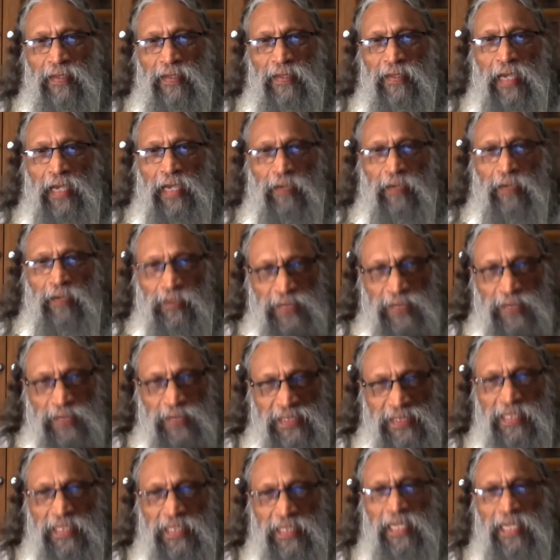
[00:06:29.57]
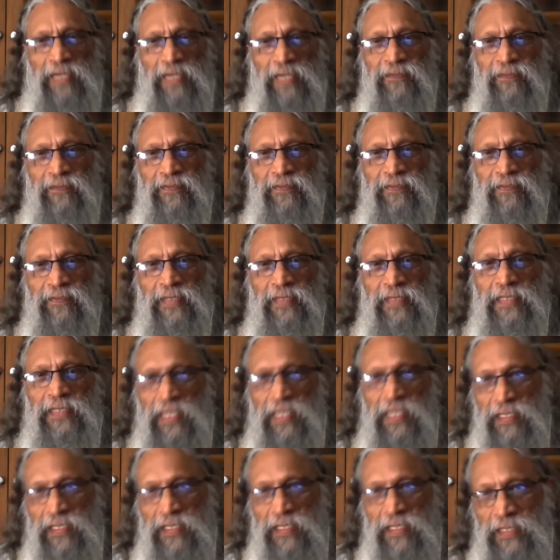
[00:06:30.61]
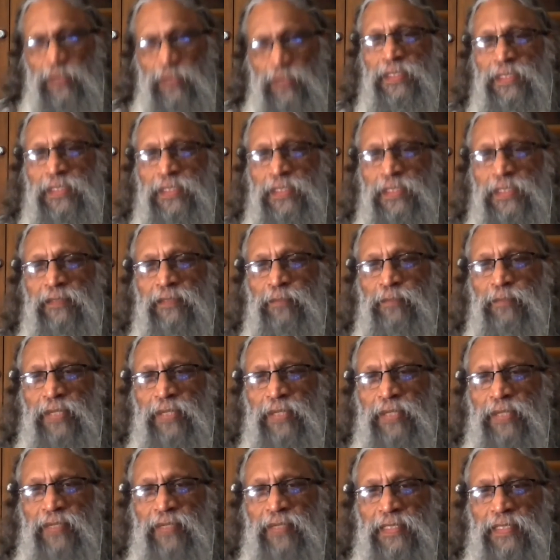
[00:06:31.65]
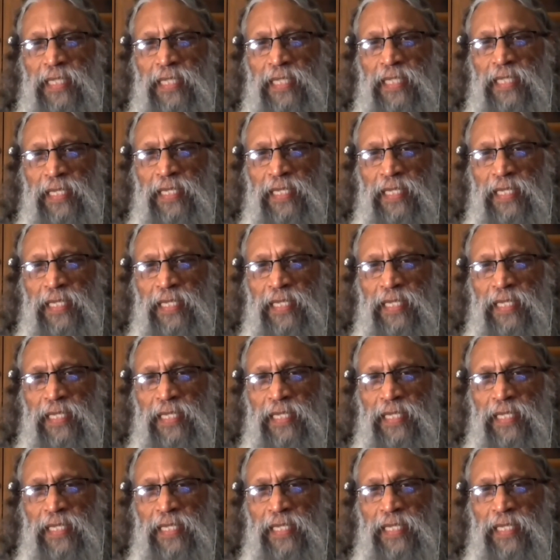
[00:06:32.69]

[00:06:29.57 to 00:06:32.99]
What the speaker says: our present life is a continuation of the previous life,